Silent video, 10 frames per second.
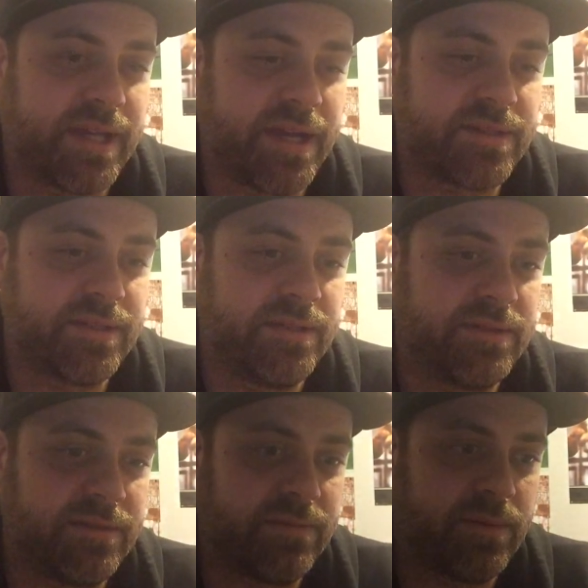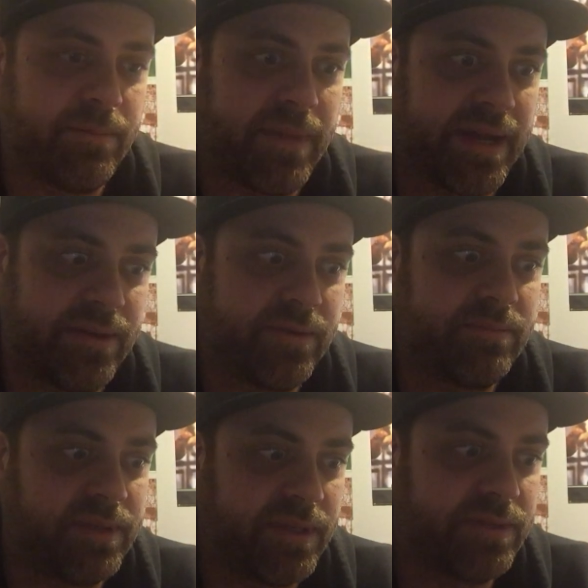I actually used it for my
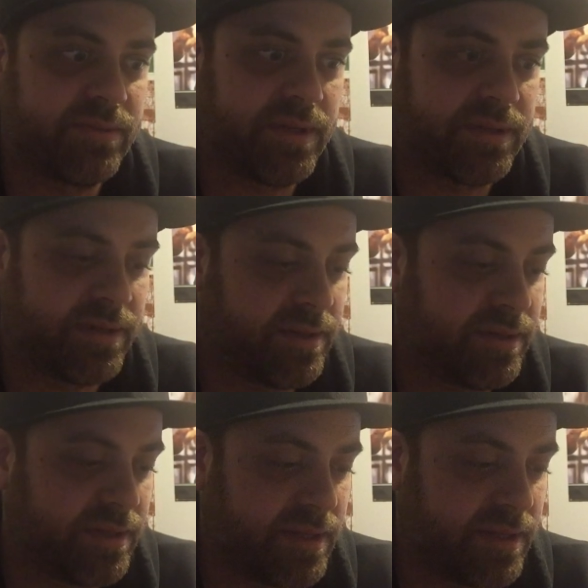own planeswalker,